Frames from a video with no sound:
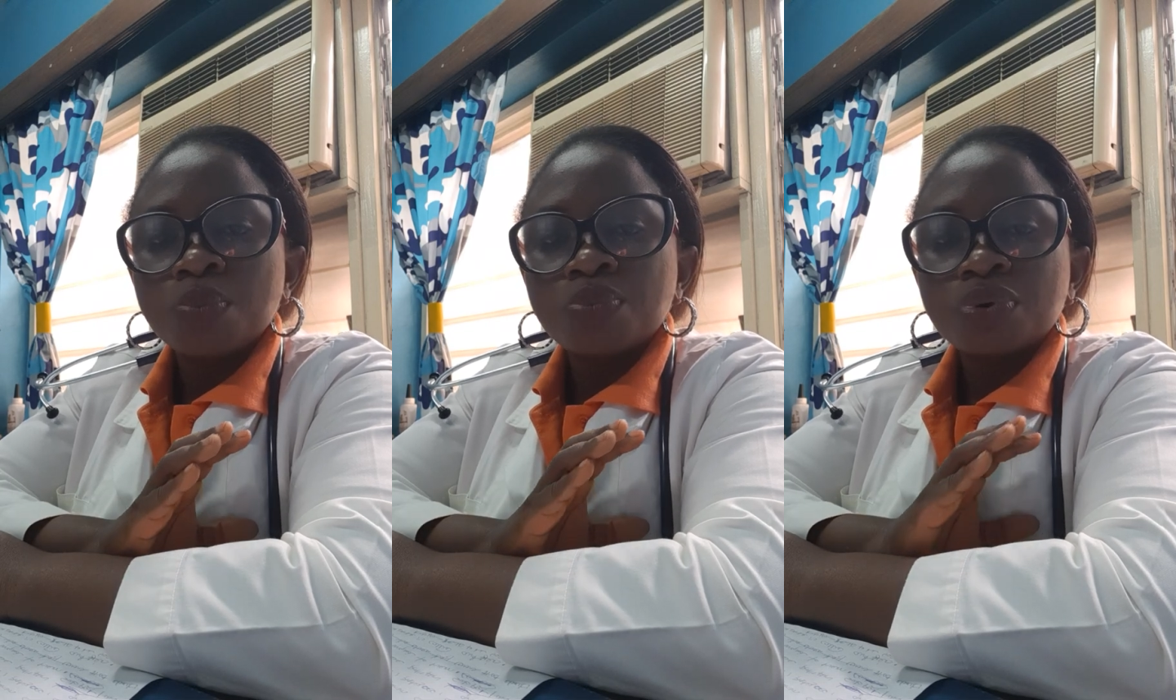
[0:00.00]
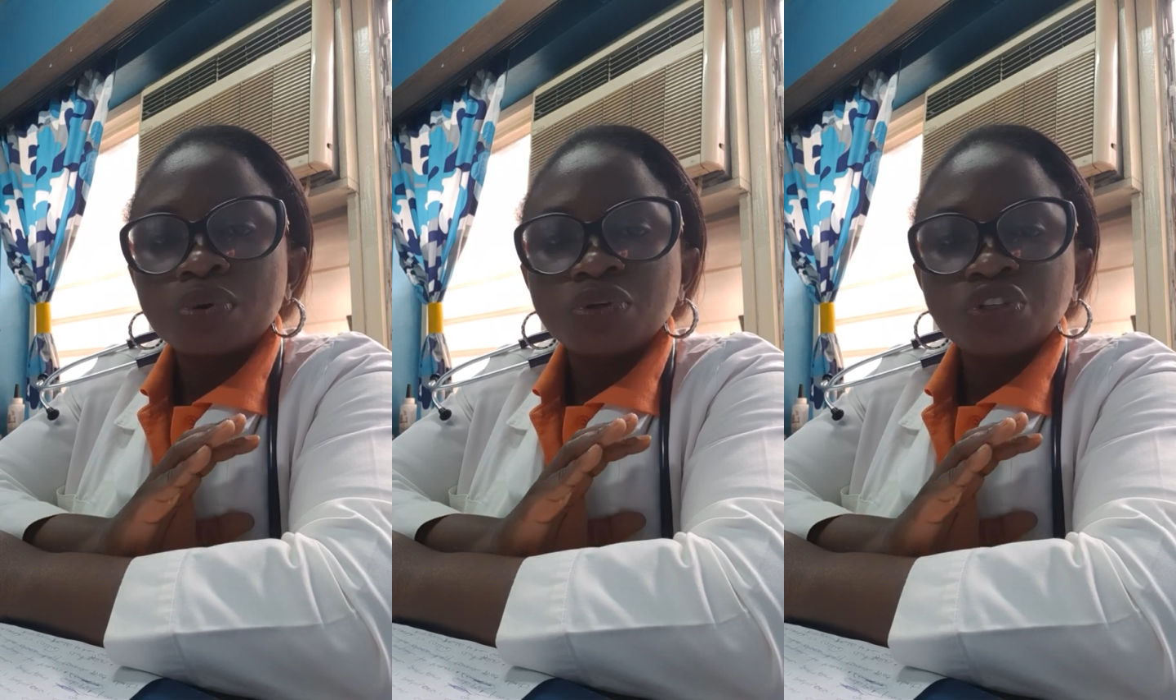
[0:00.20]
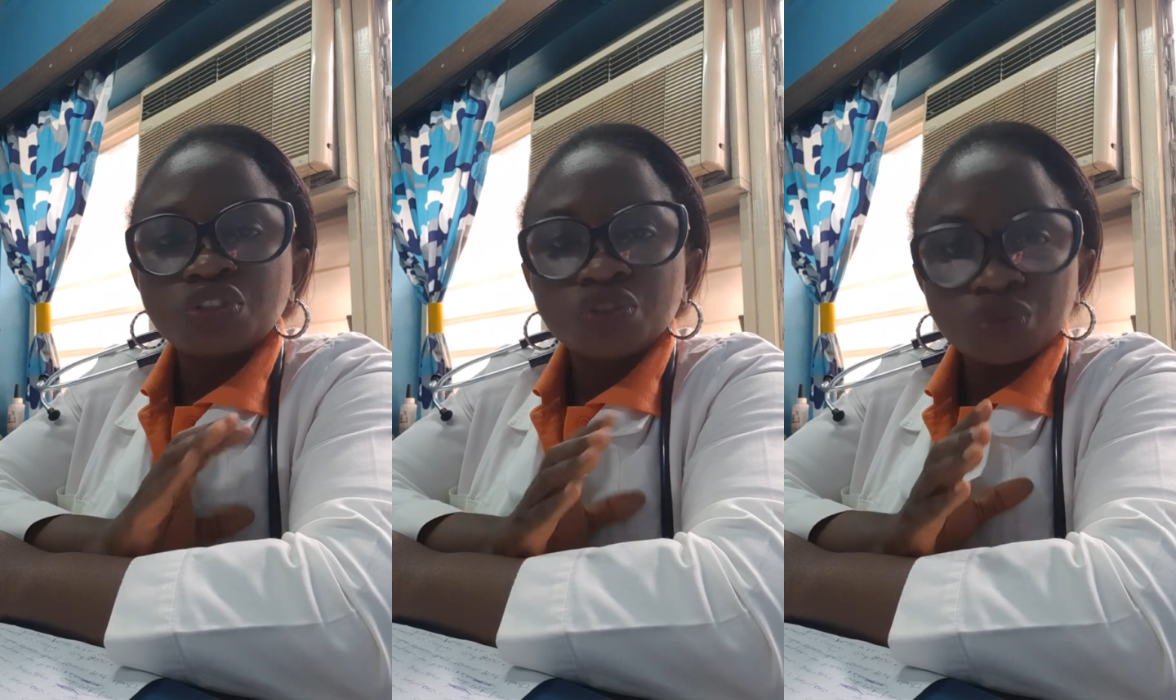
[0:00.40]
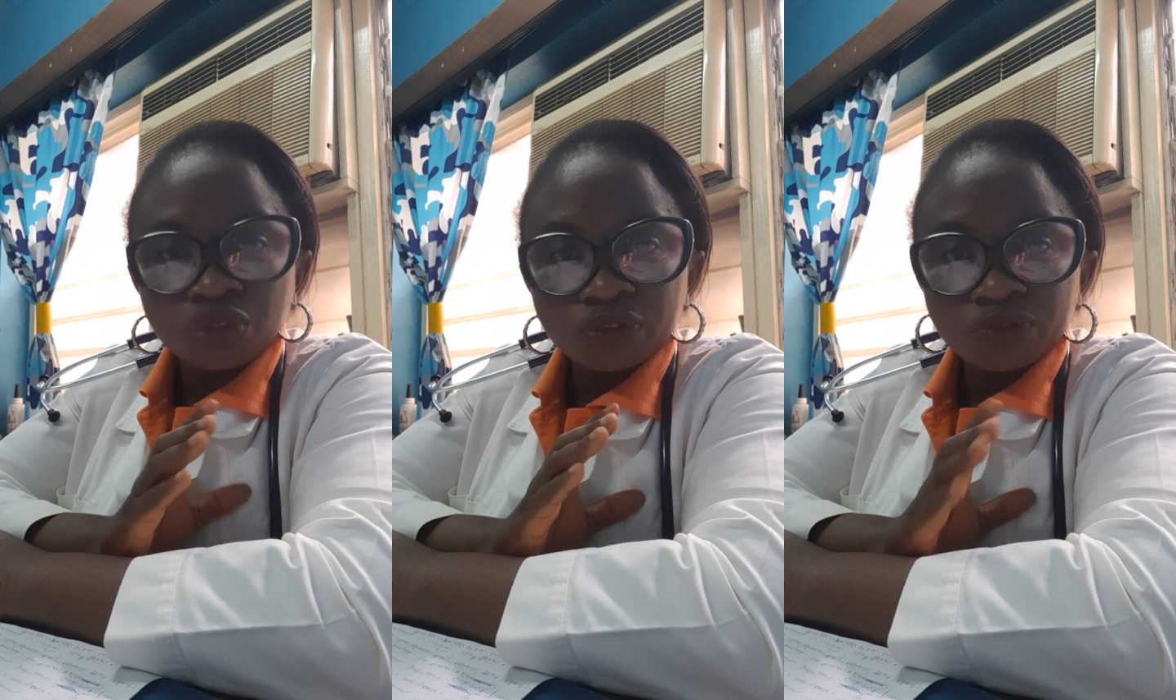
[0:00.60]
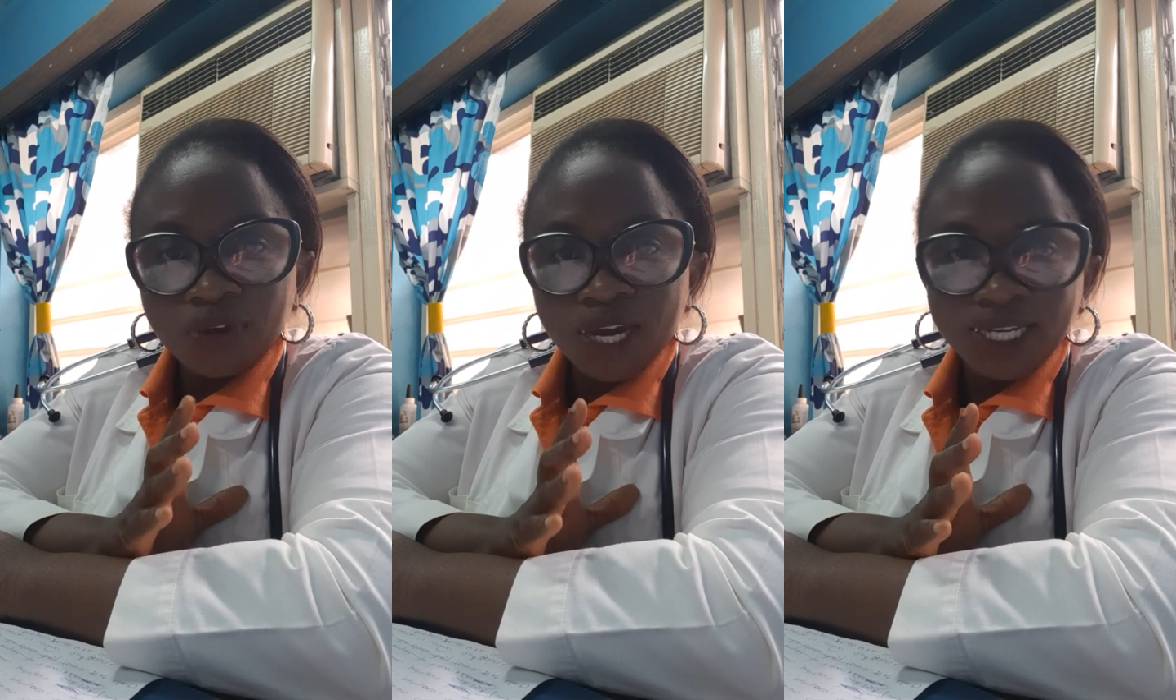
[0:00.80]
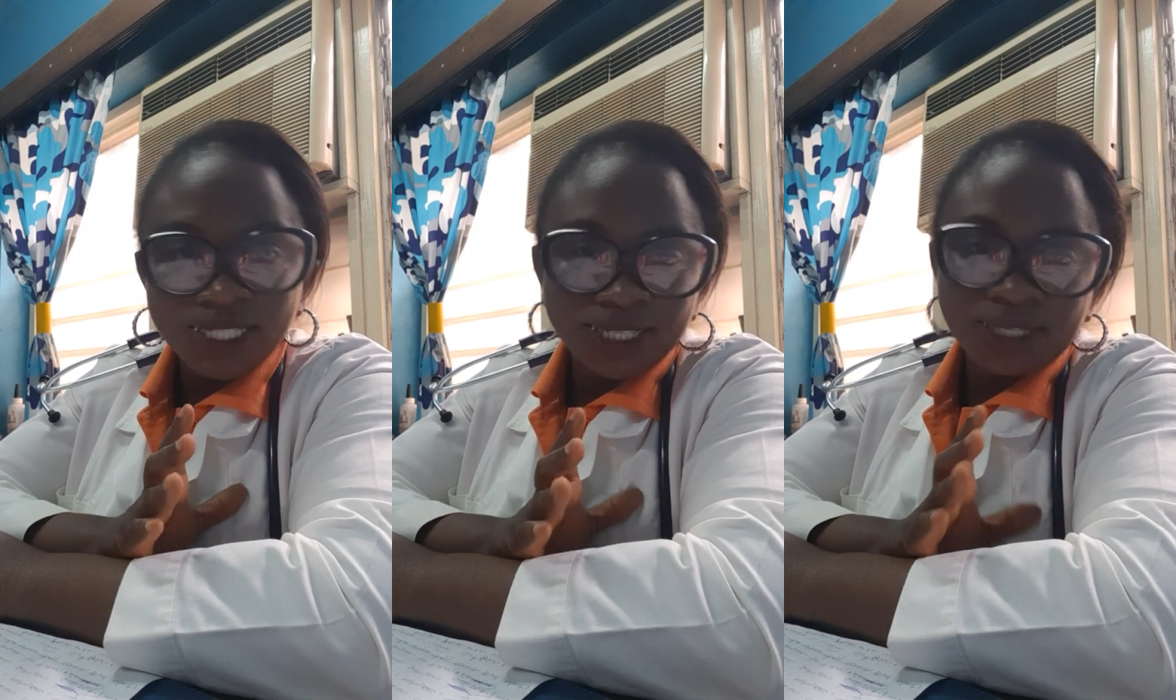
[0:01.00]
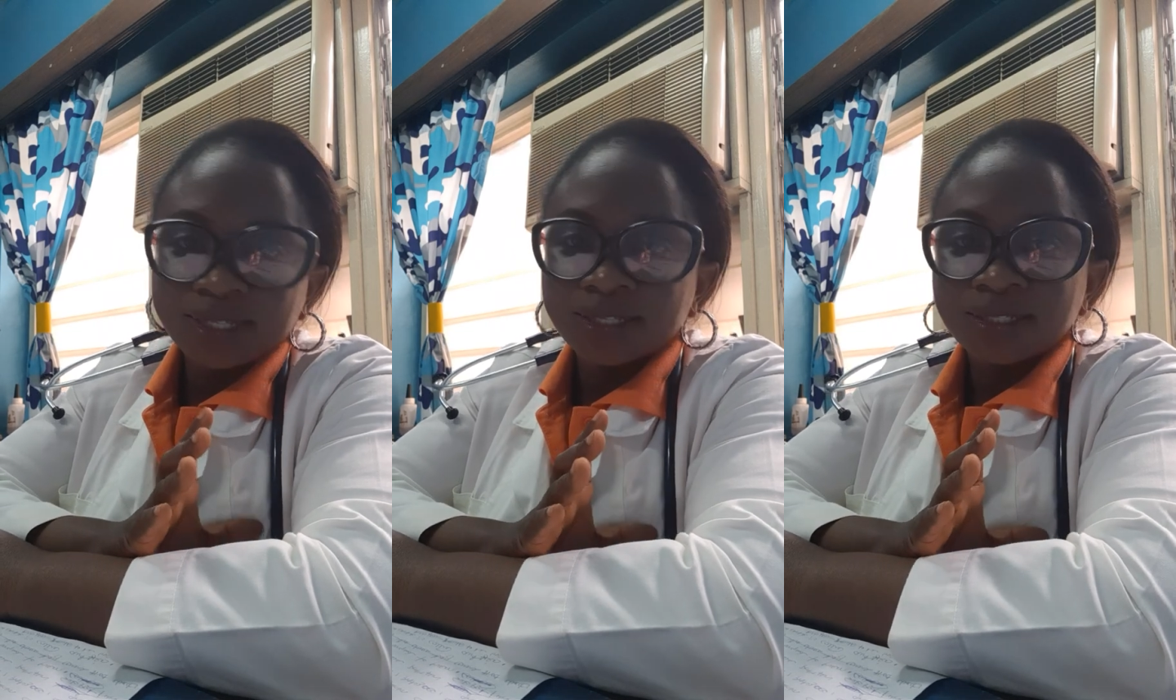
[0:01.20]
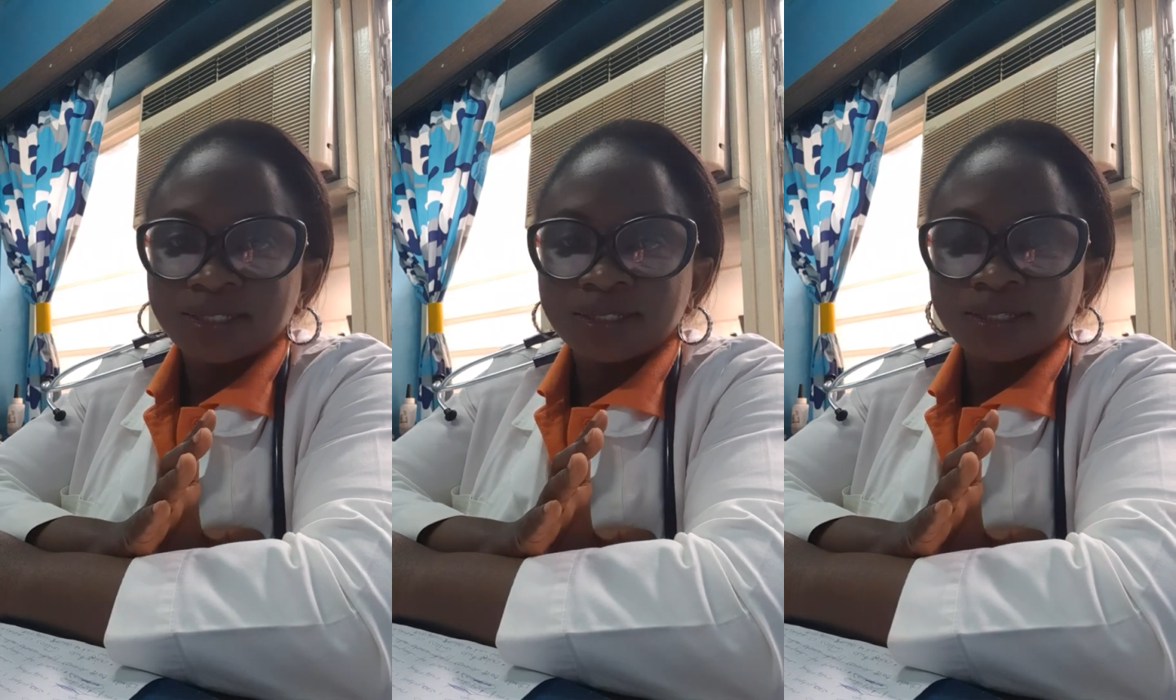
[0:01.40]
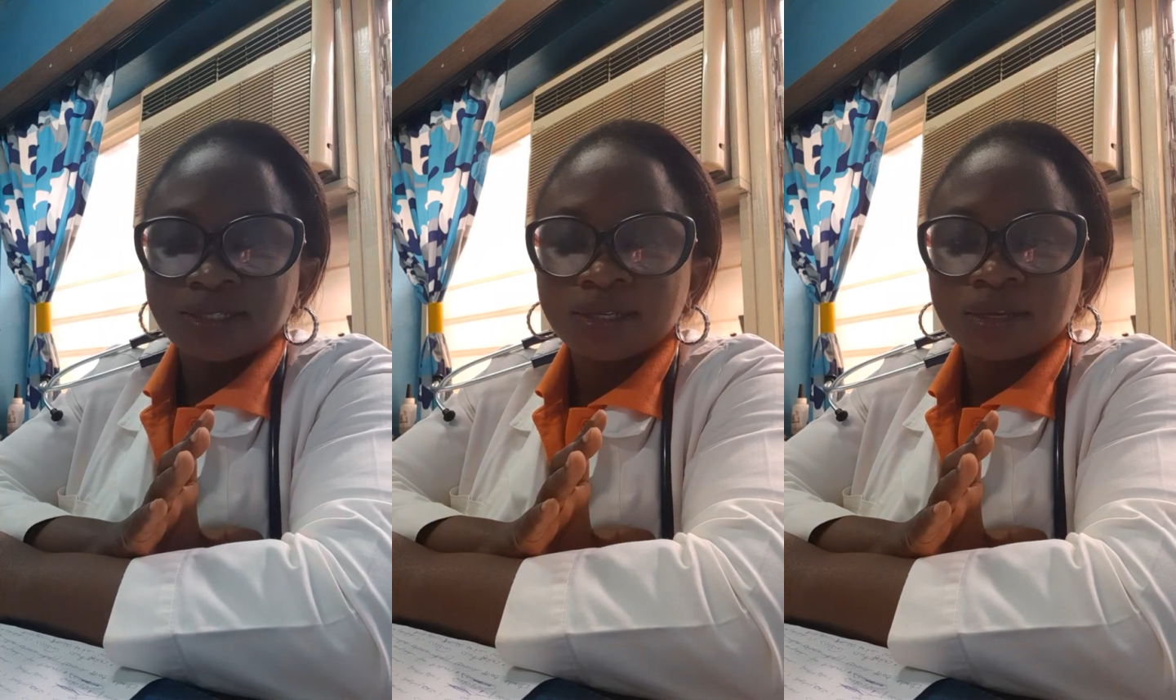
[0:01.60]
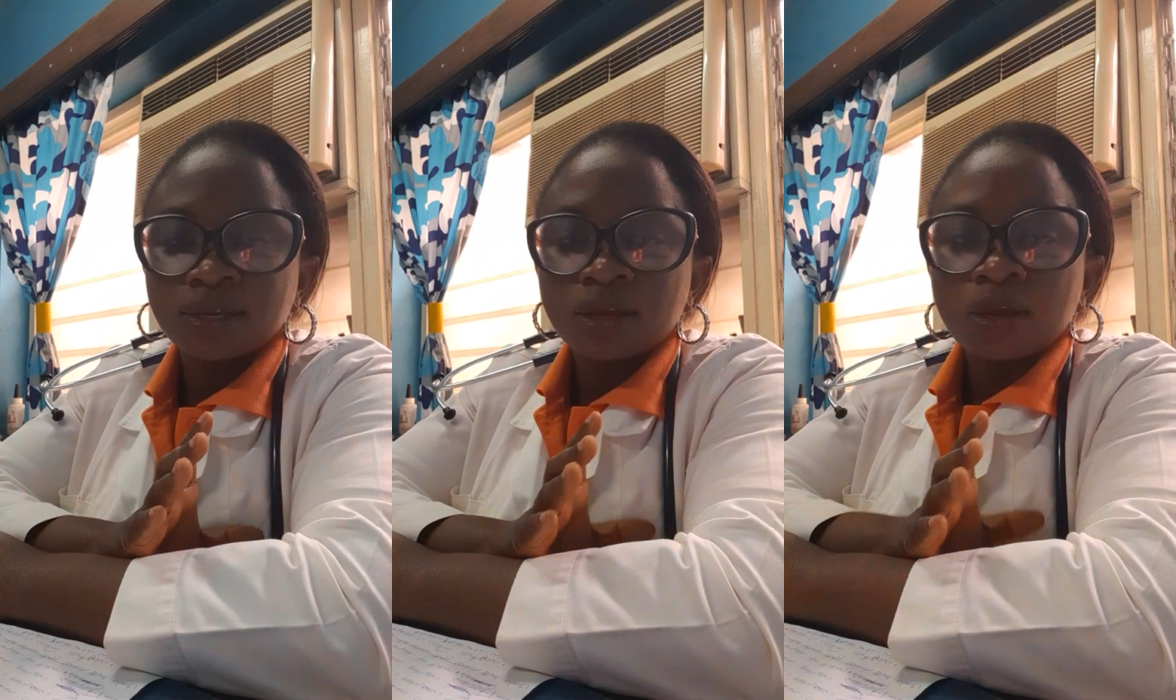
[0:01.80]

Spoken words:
produce fighters